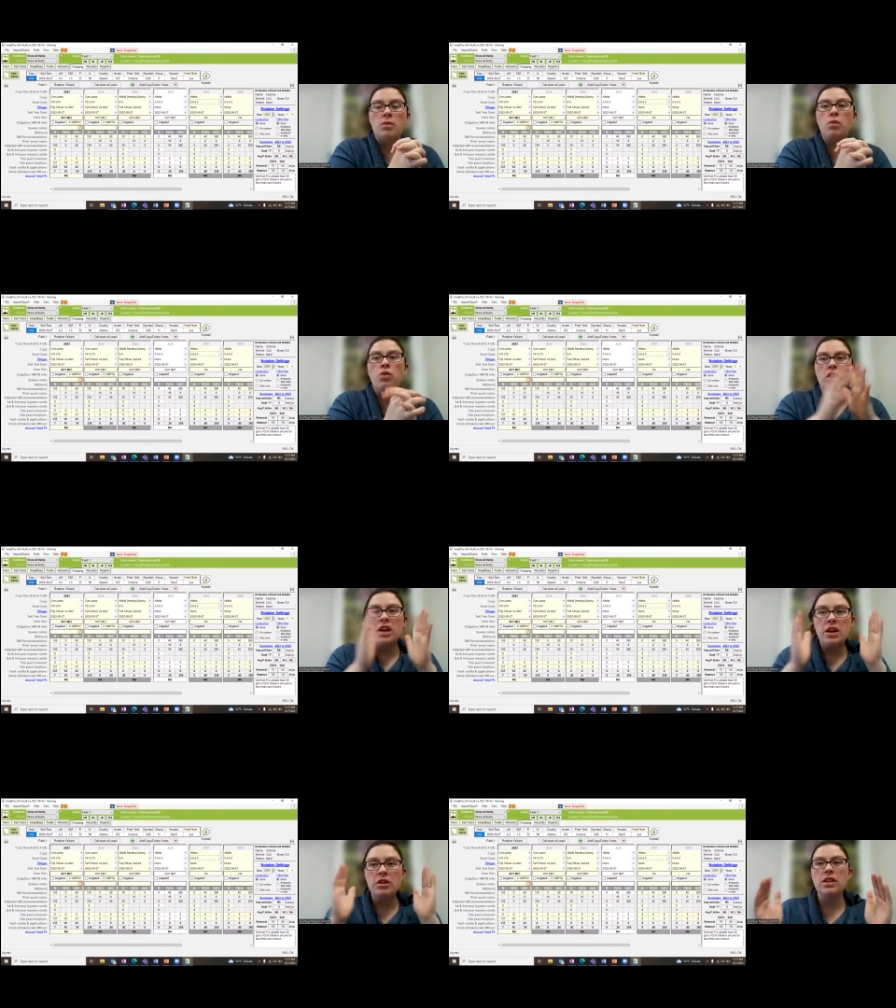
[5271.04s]
The
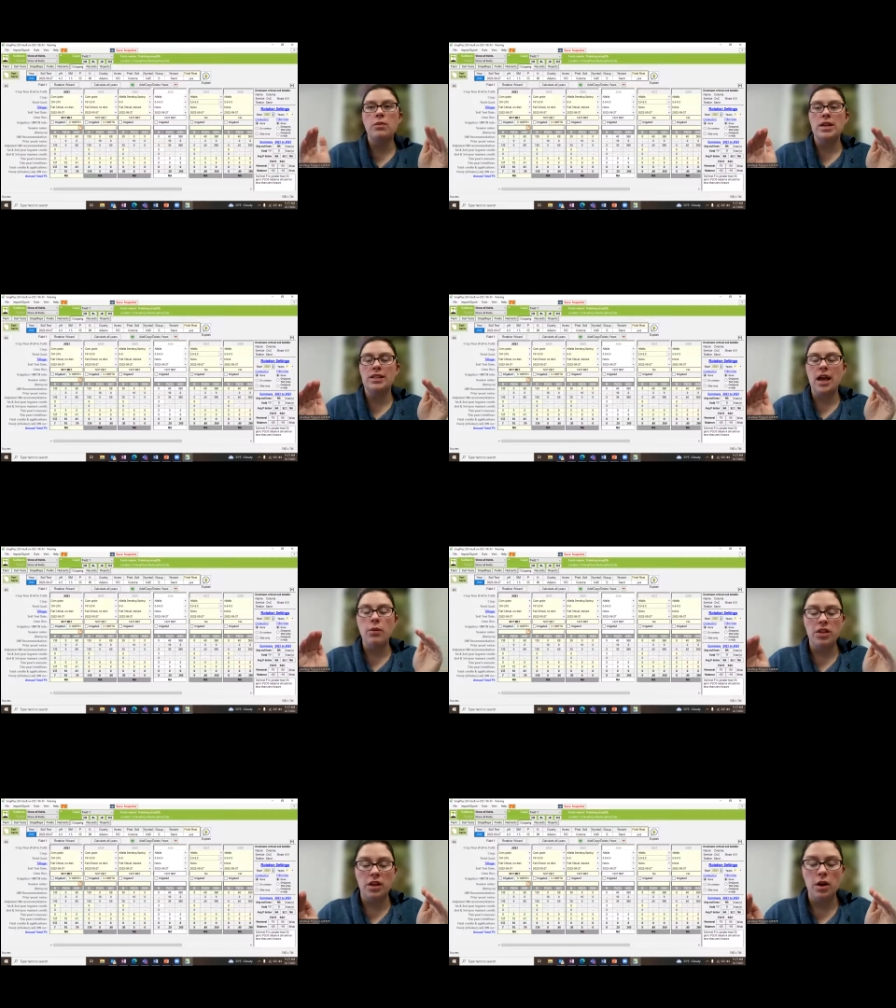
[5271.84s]
years that we set
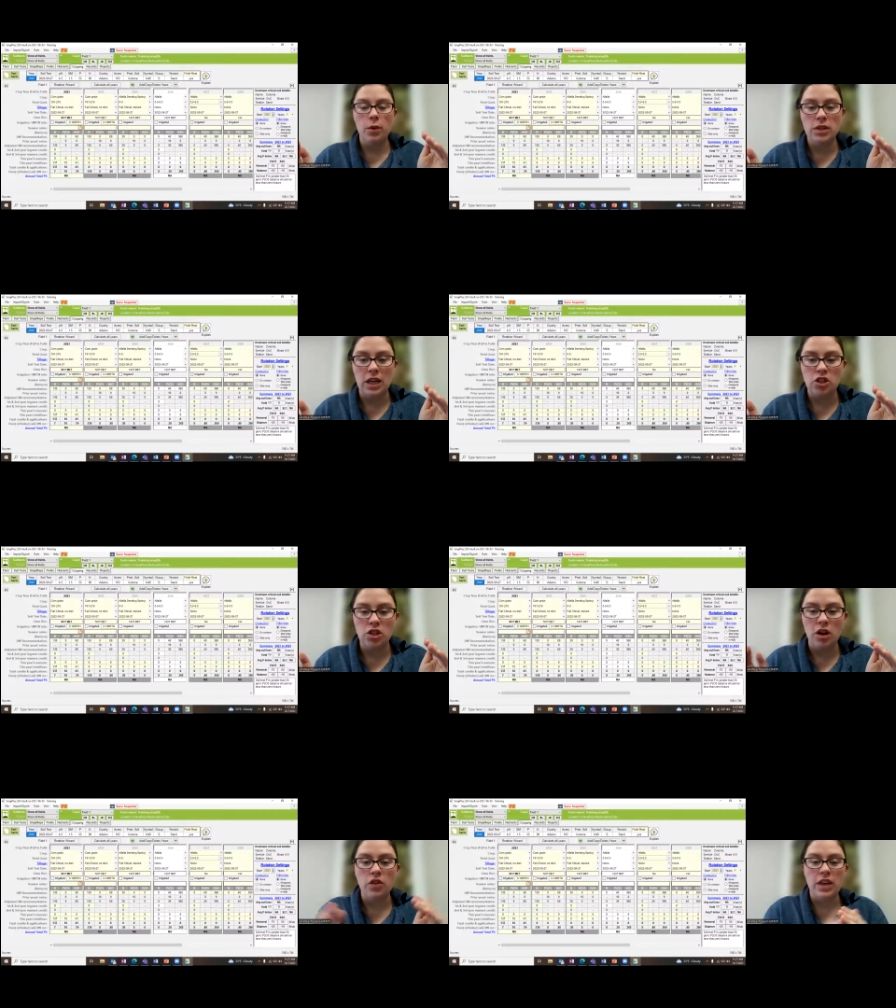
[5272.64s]
within our
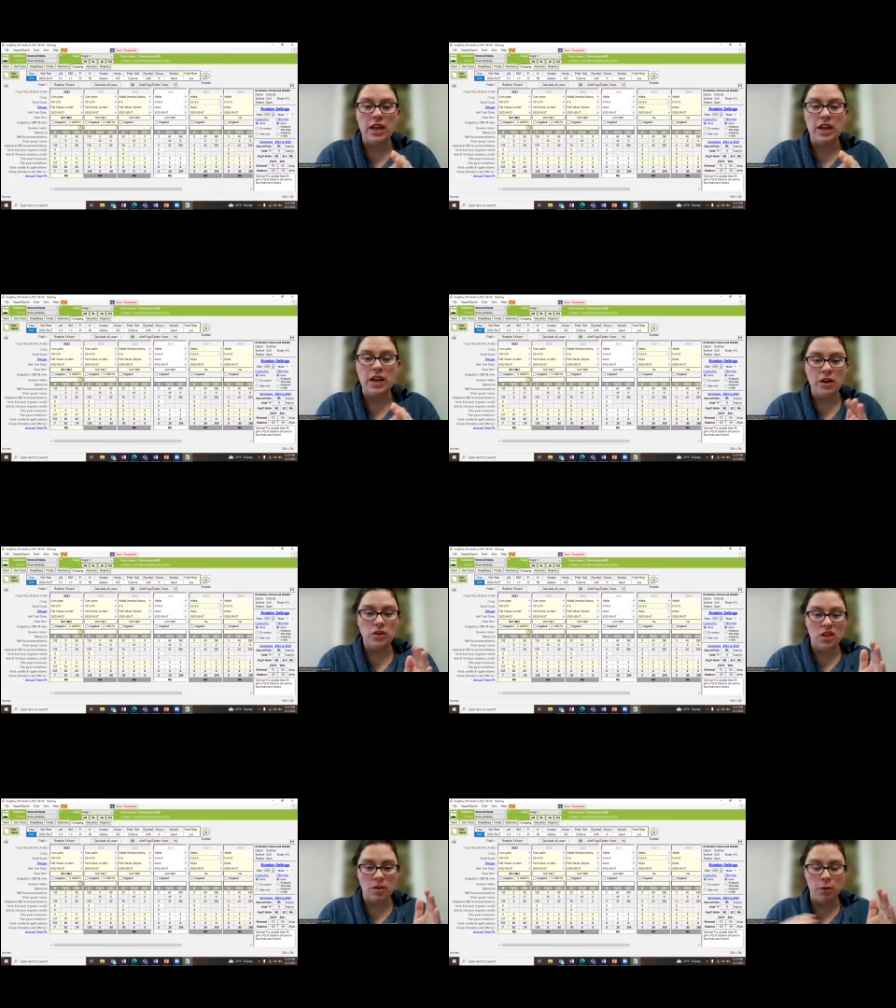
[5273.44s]
rotation are the
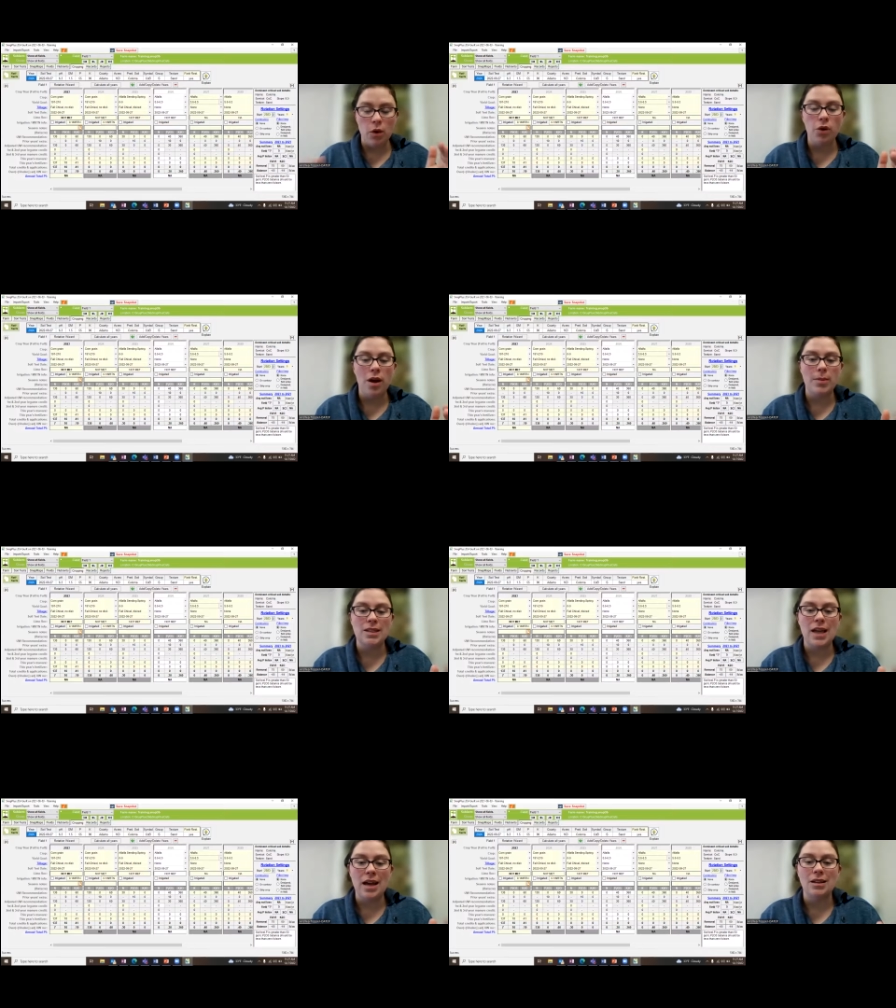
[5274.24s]
years that the program
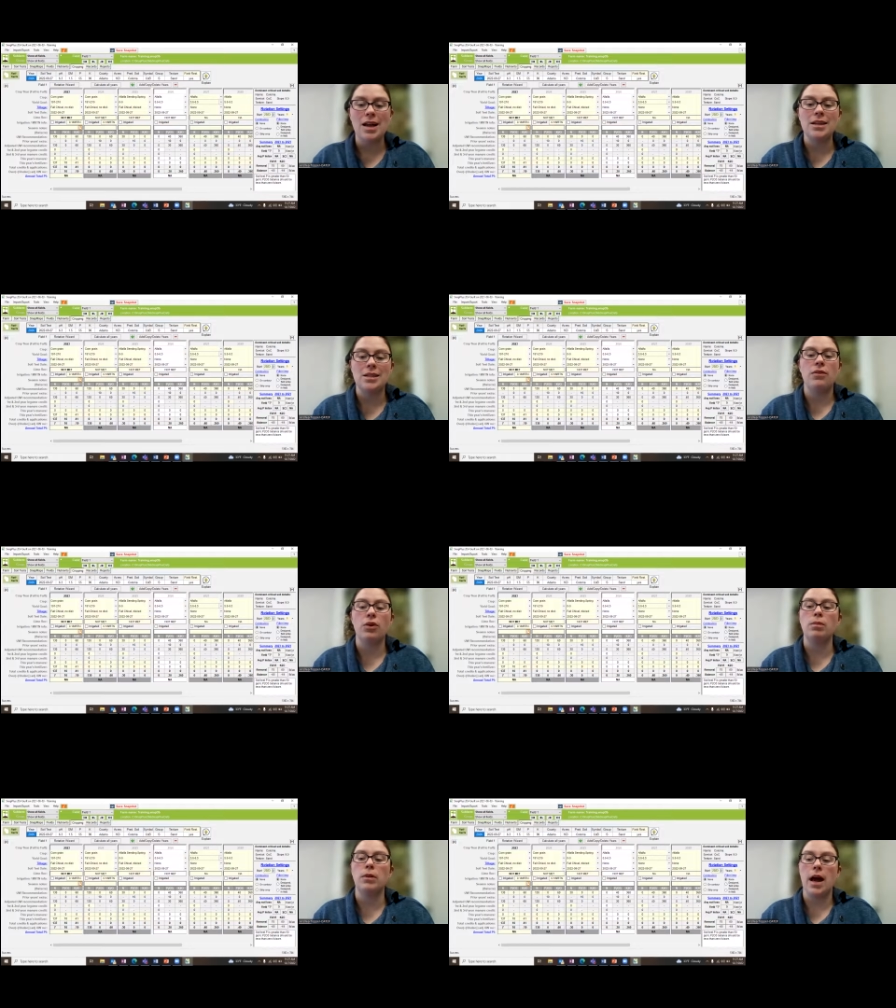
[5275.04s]
is analyzing for
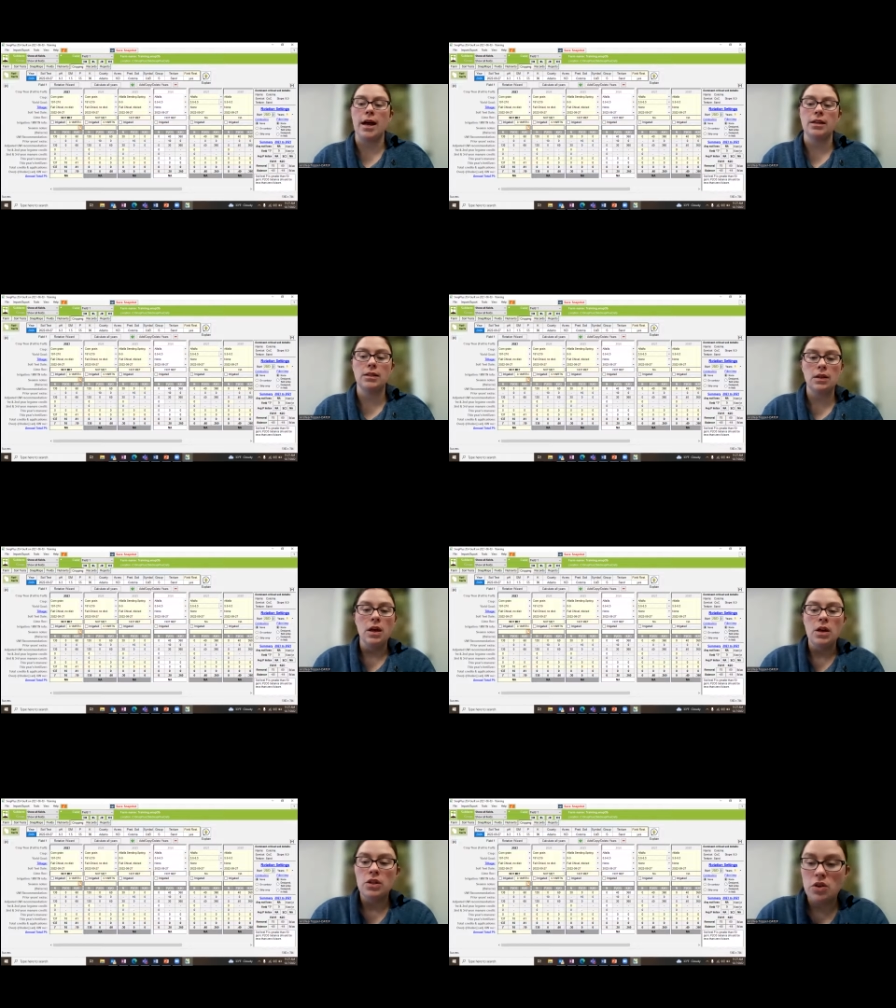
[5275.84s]
compliance.
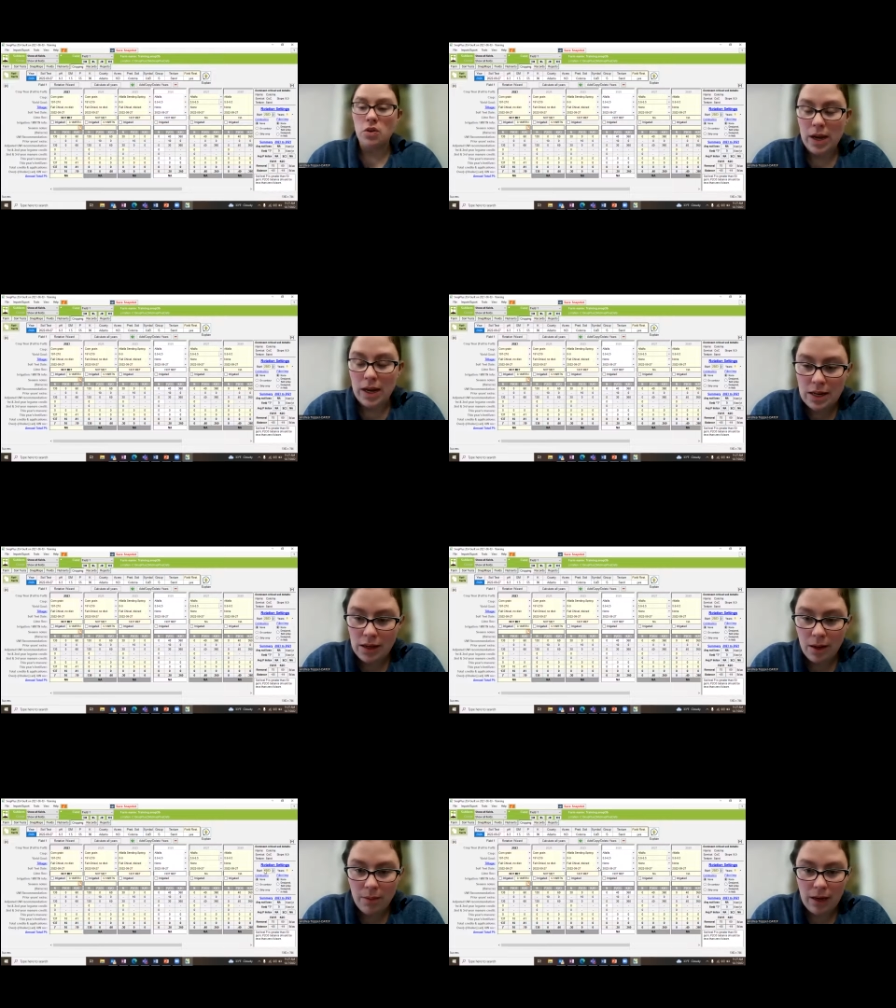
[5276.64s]
So we need to
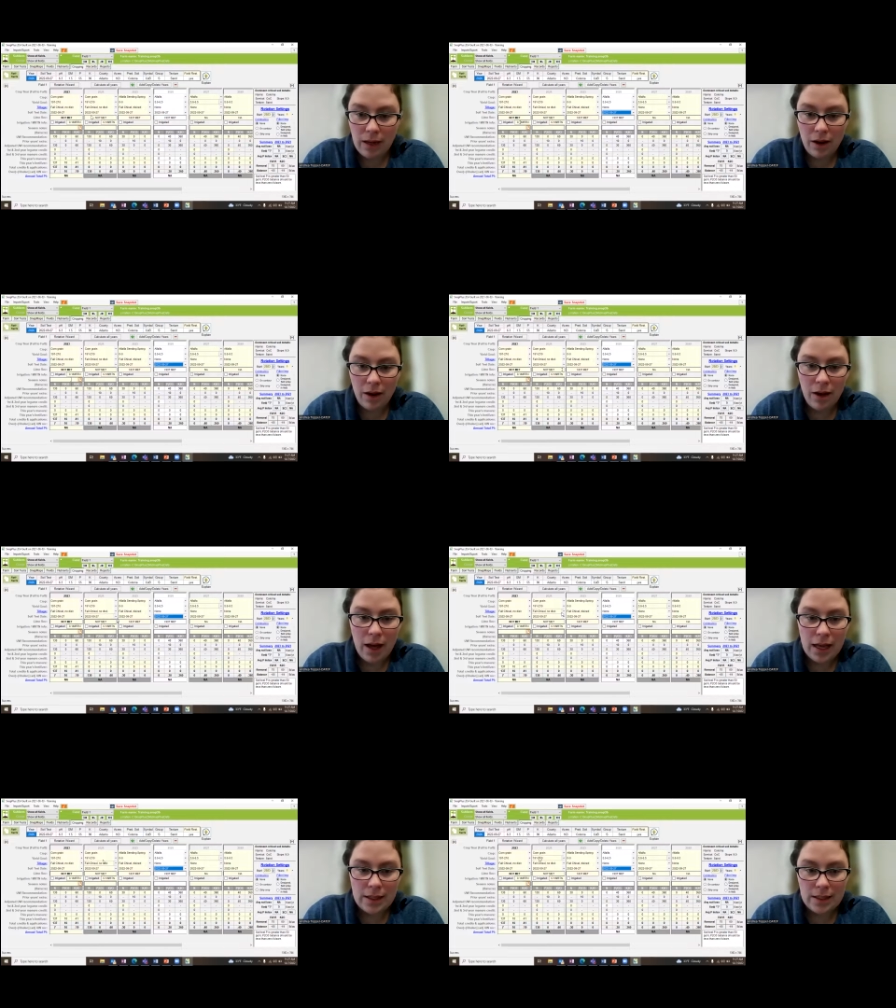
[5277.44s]
come in here
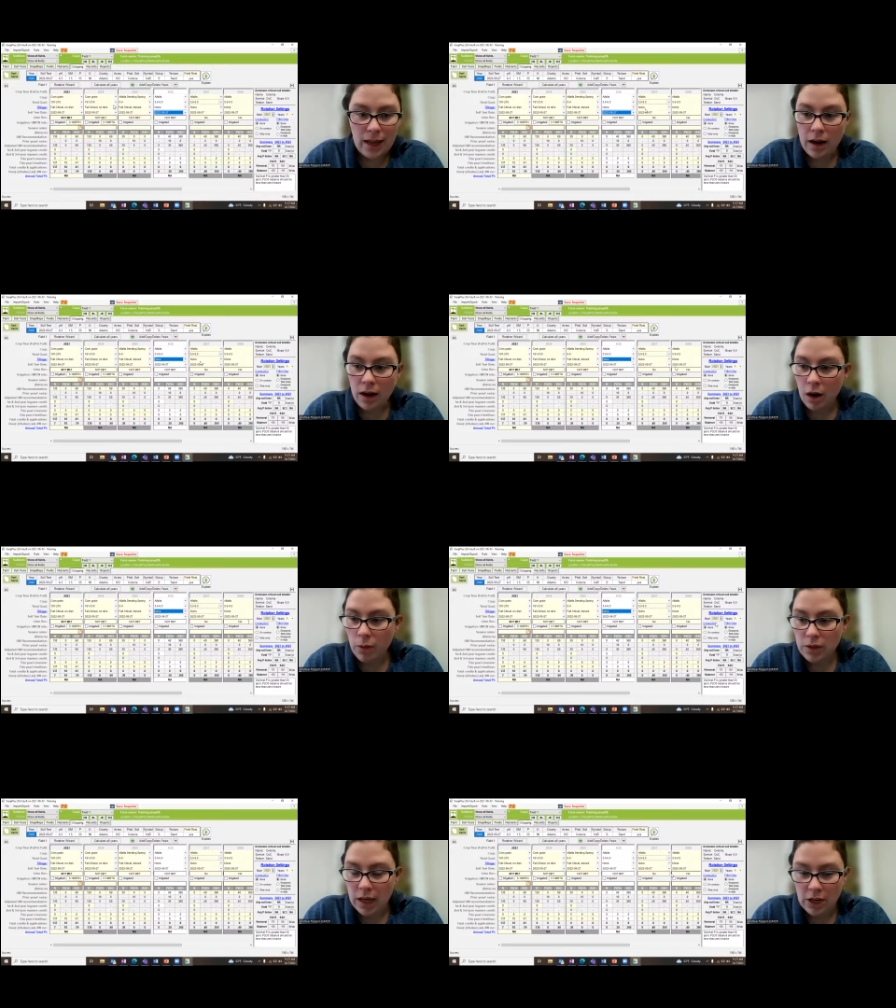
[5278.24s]
and set our
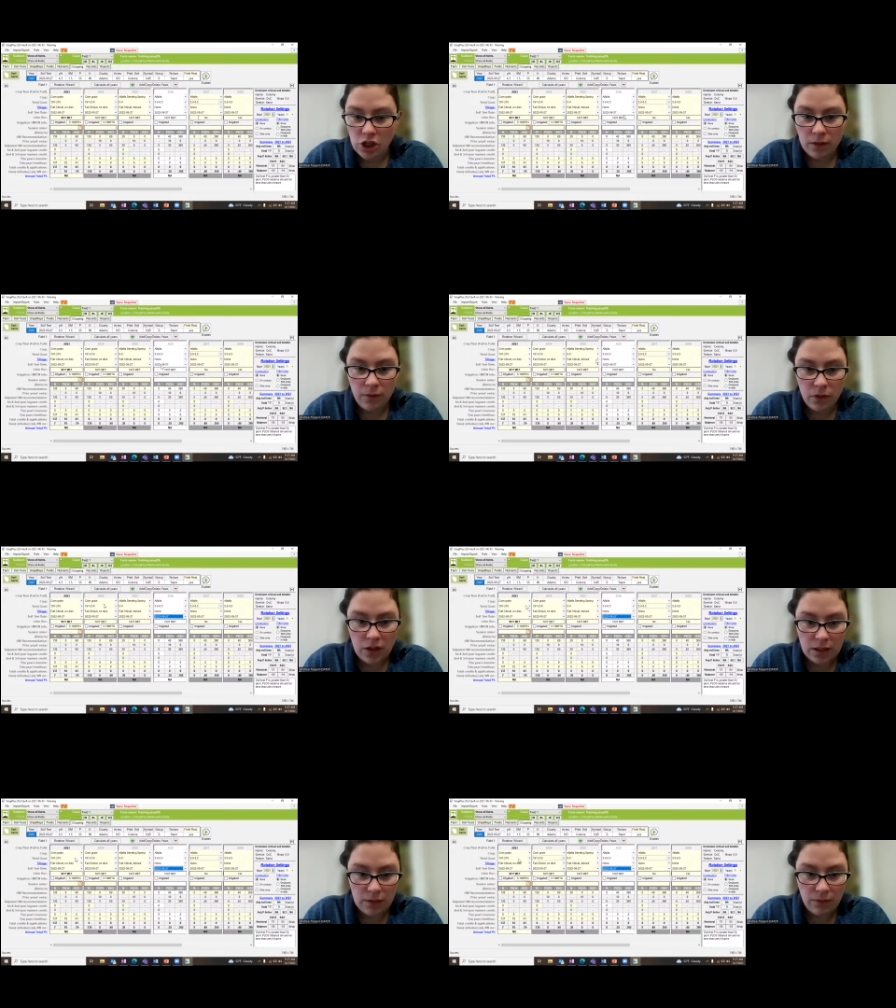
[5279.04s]
rotation for this